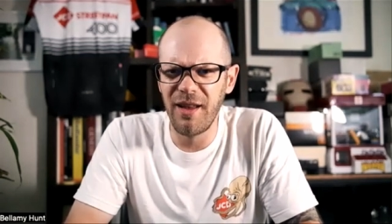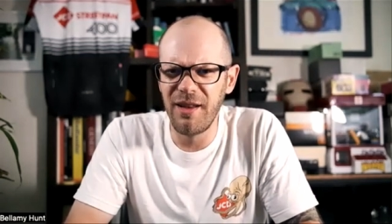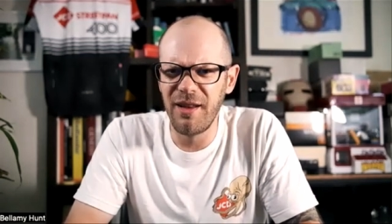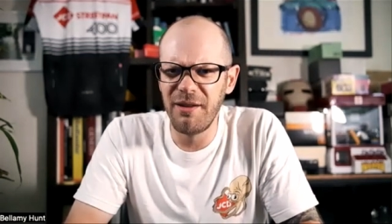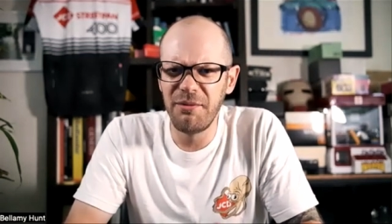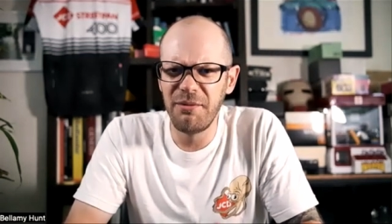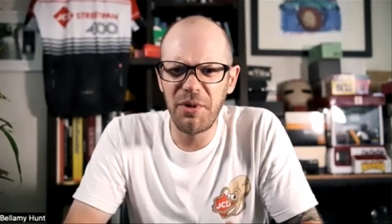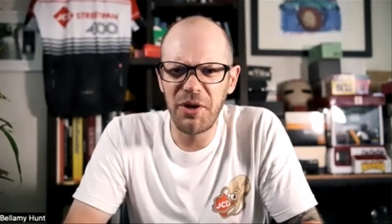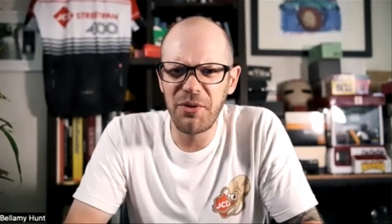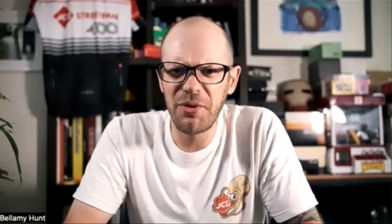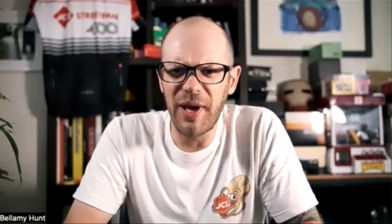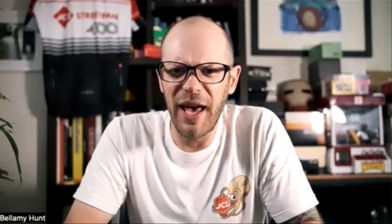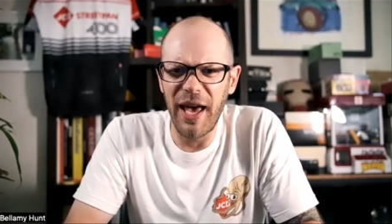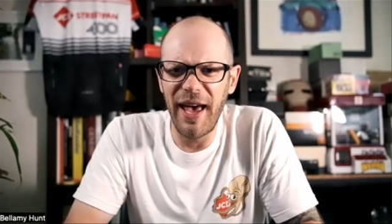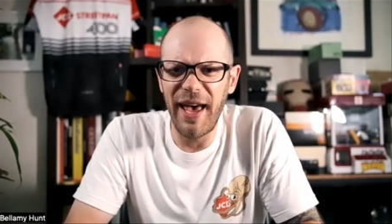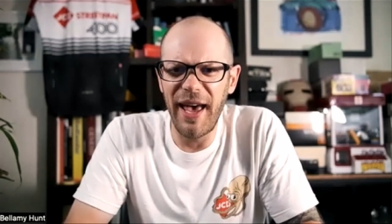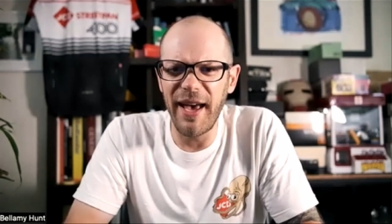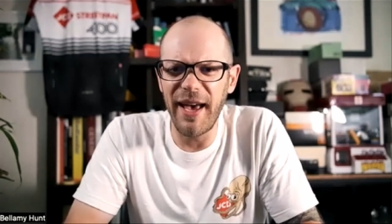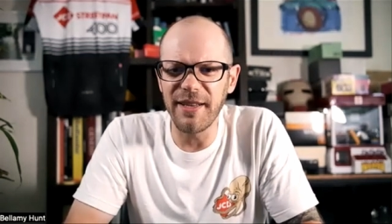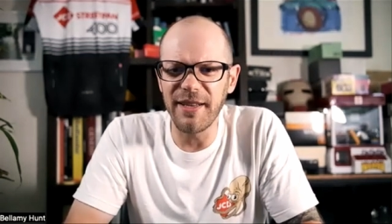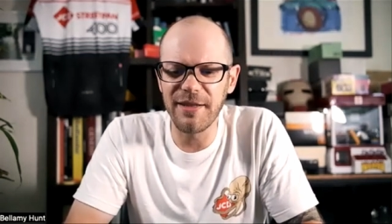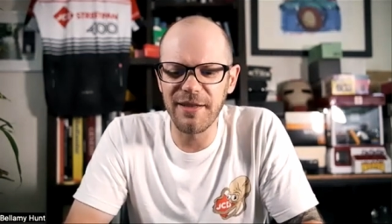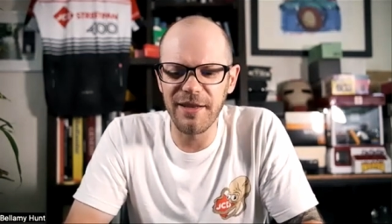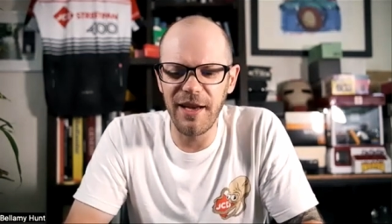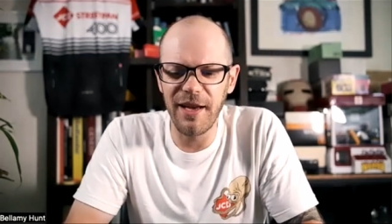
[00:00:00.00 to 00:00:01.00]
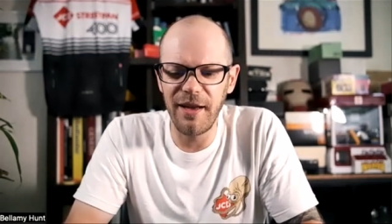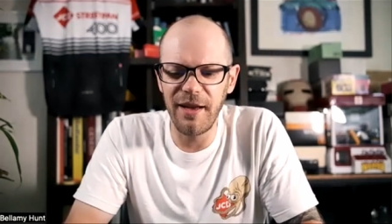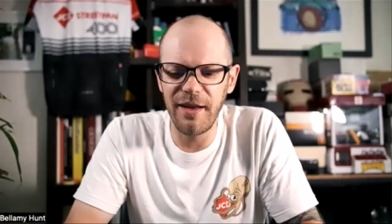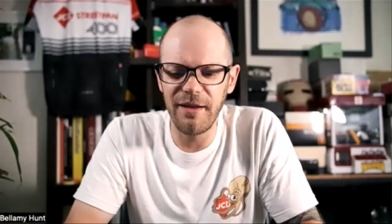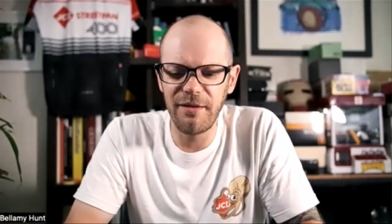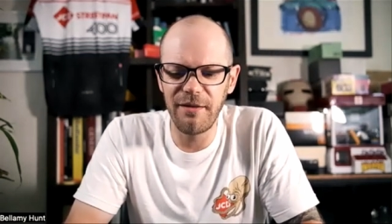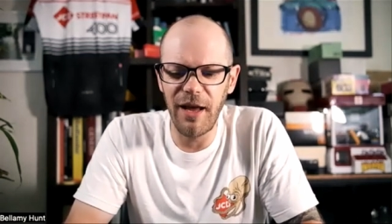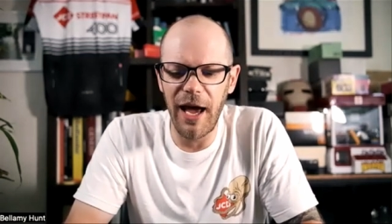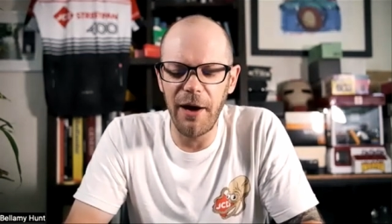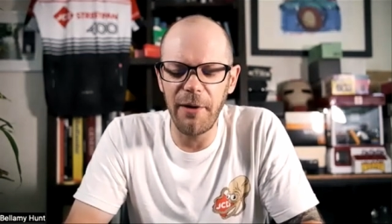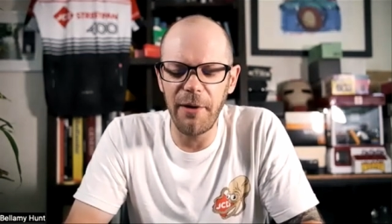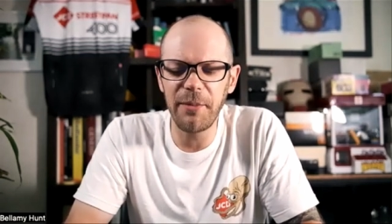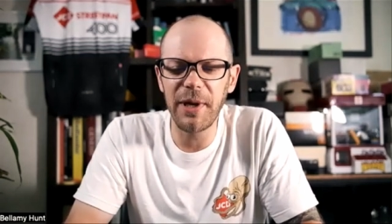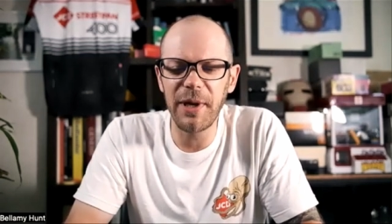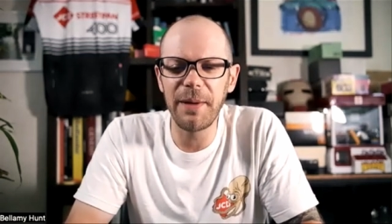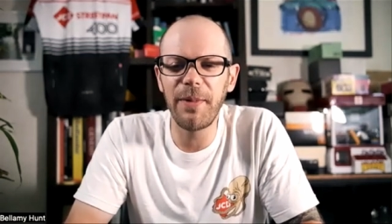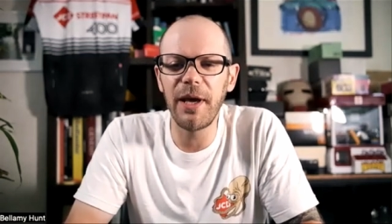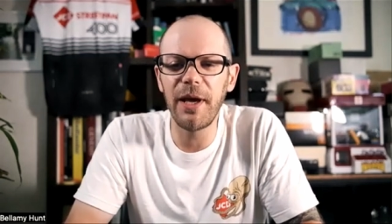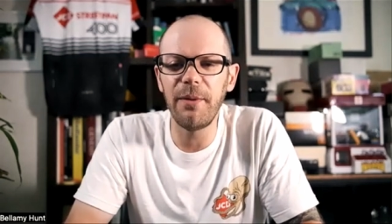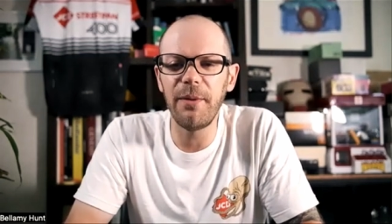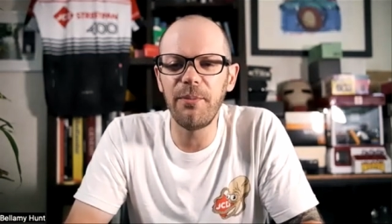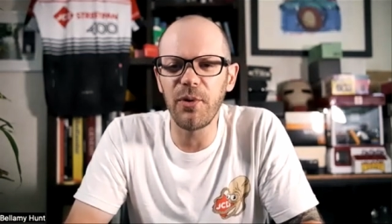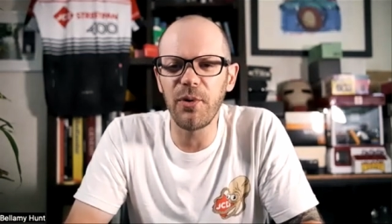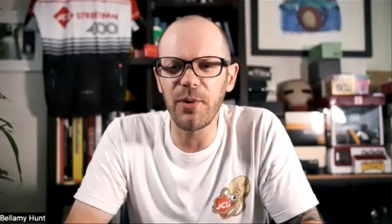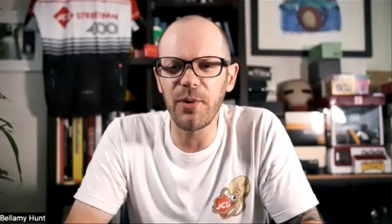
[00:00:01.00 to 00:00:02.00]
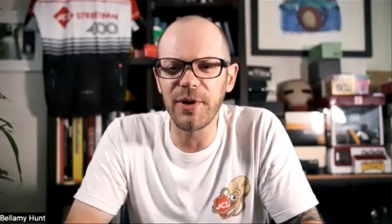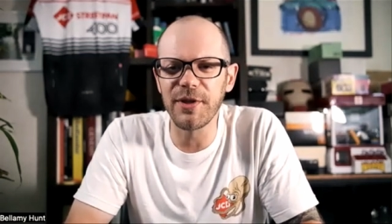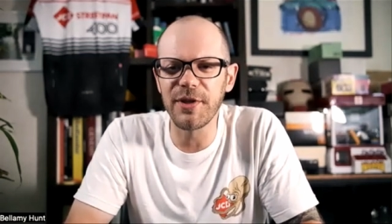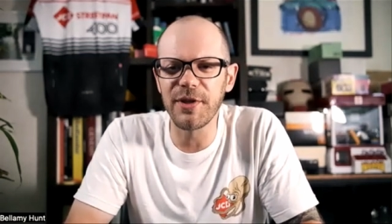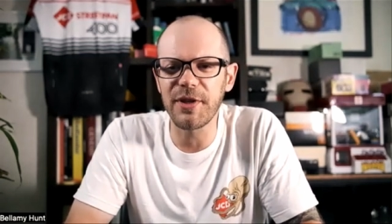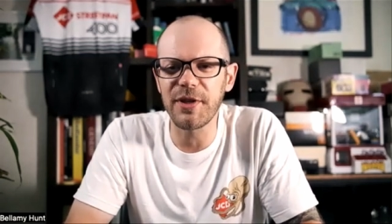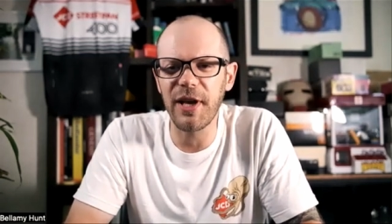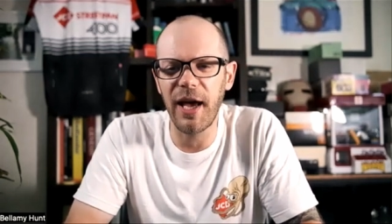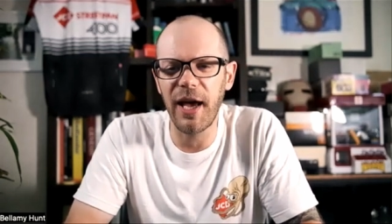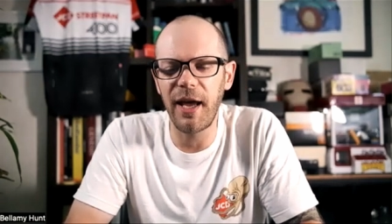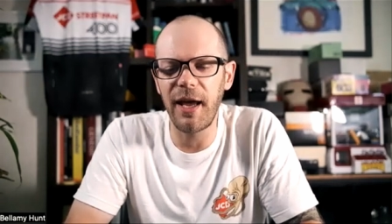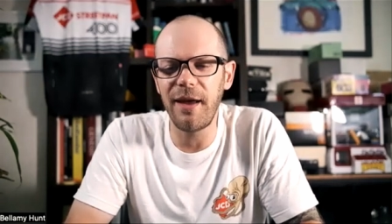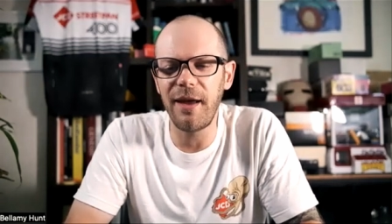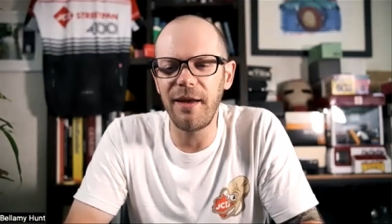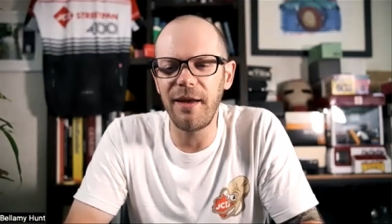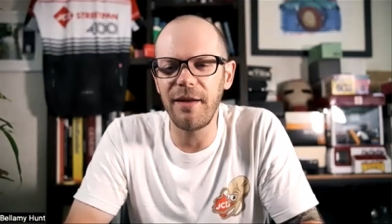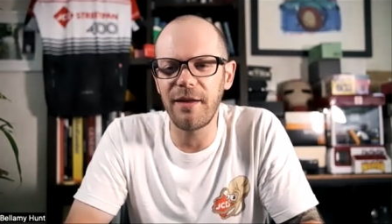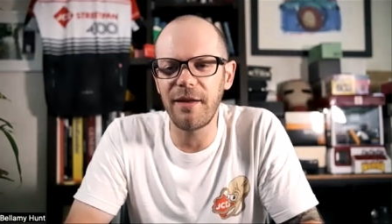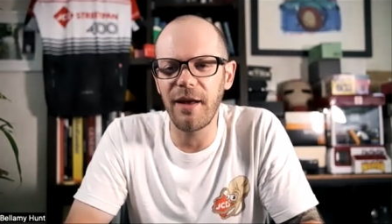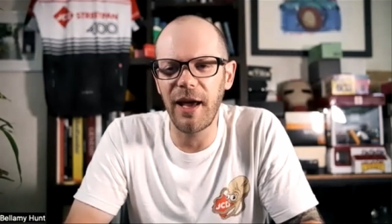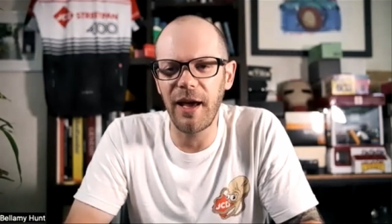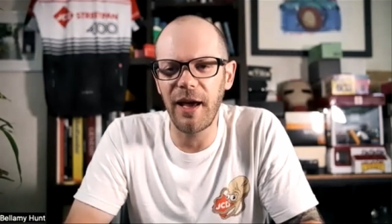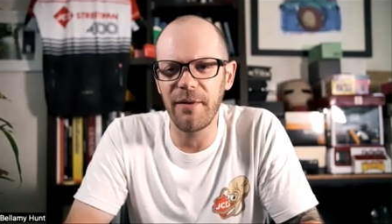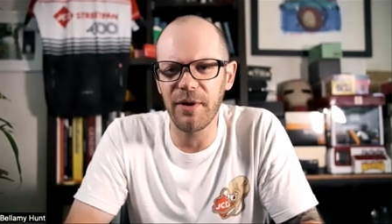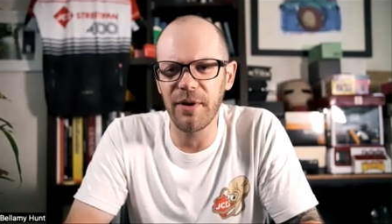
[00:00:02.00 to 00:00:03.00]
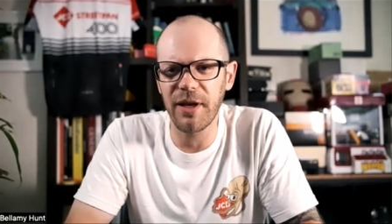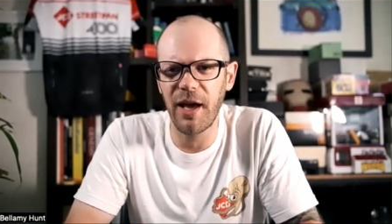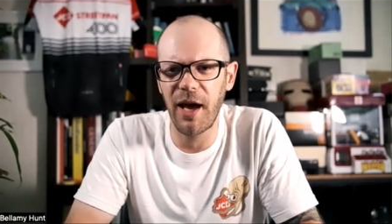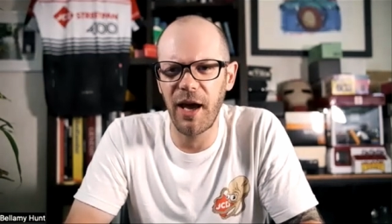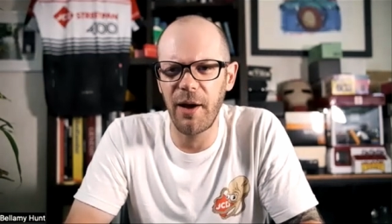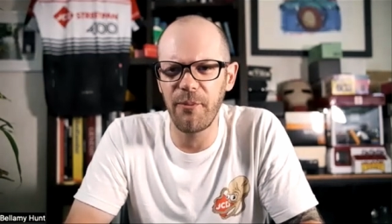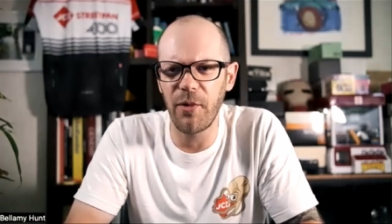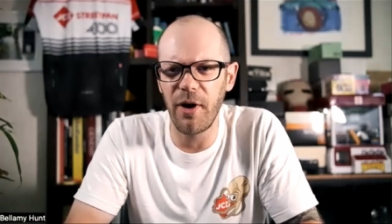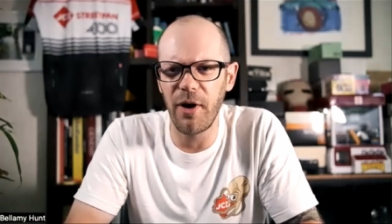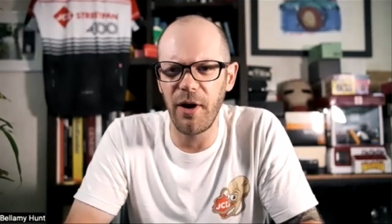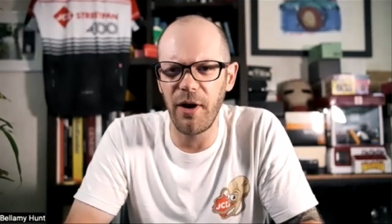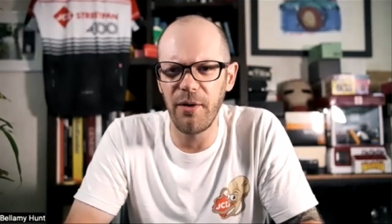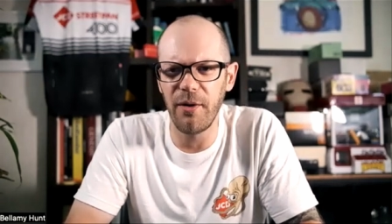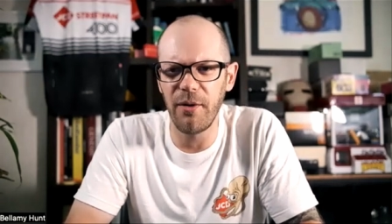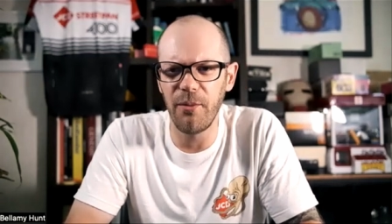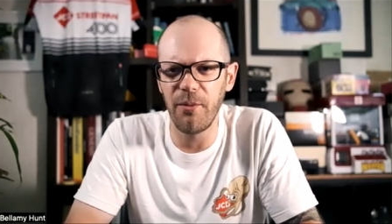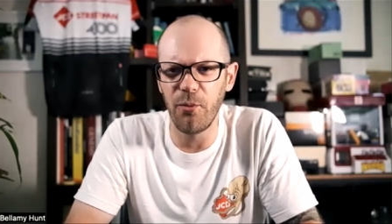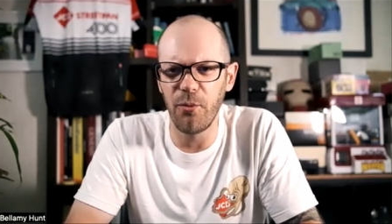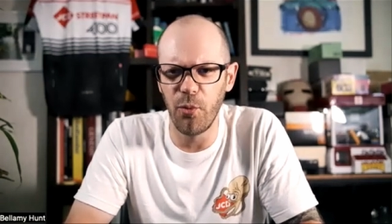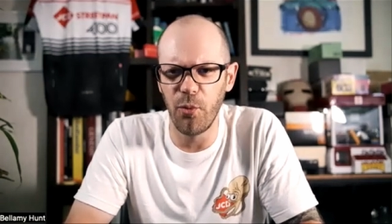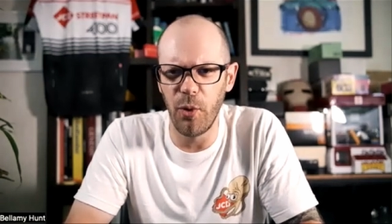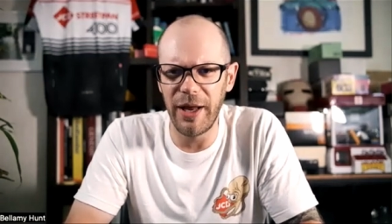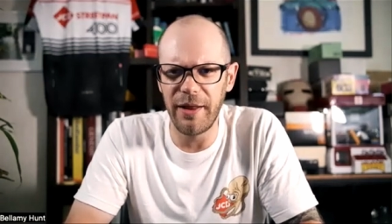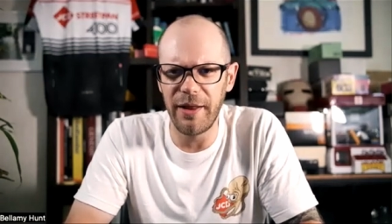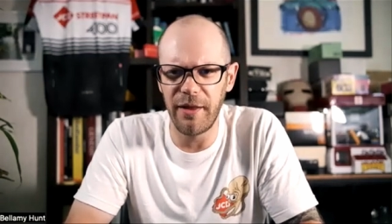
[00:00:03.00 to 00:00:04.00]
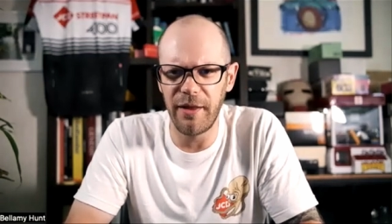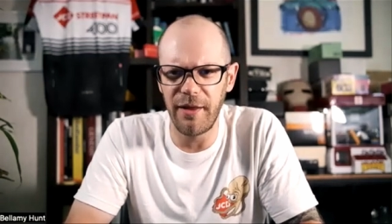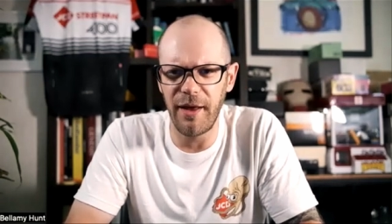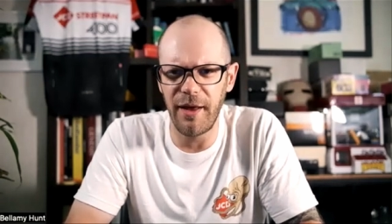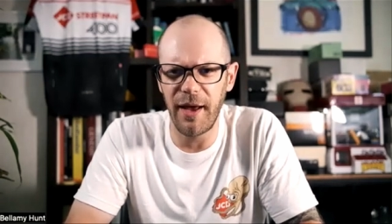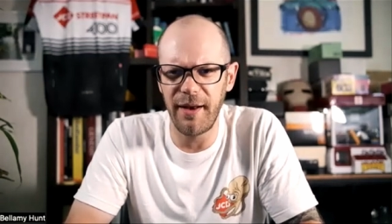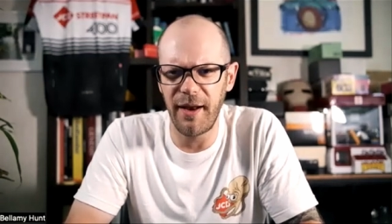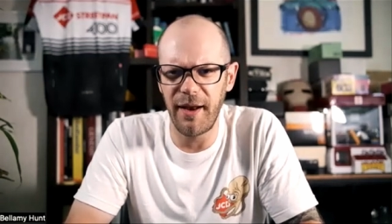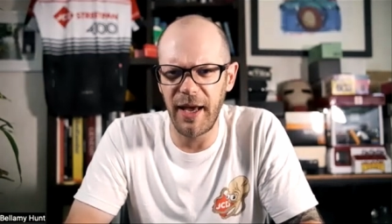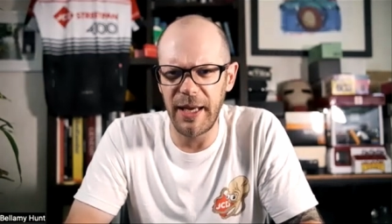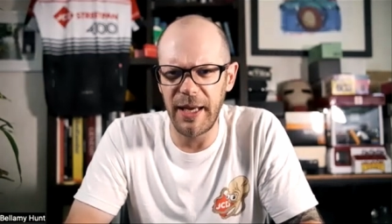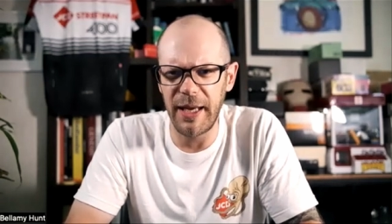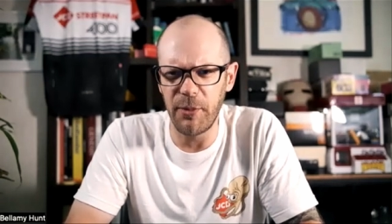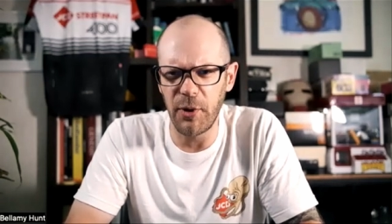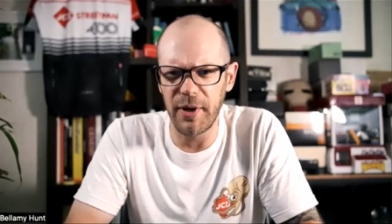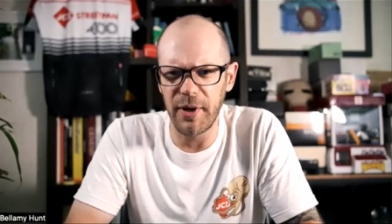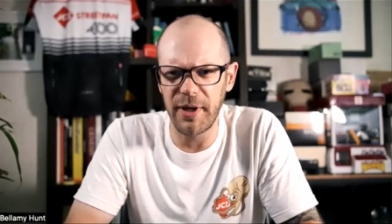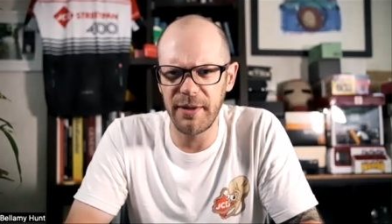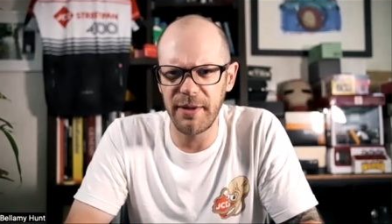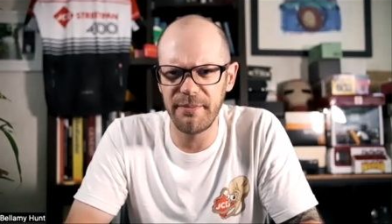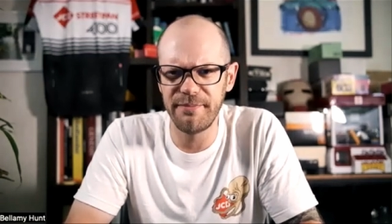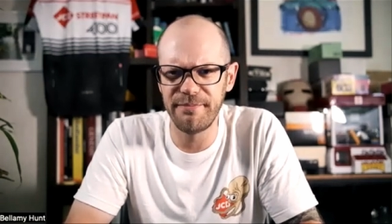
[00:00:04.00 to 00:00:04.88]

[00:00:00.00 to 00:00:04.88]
Who cares? how many people can say they have a camera with their name on it?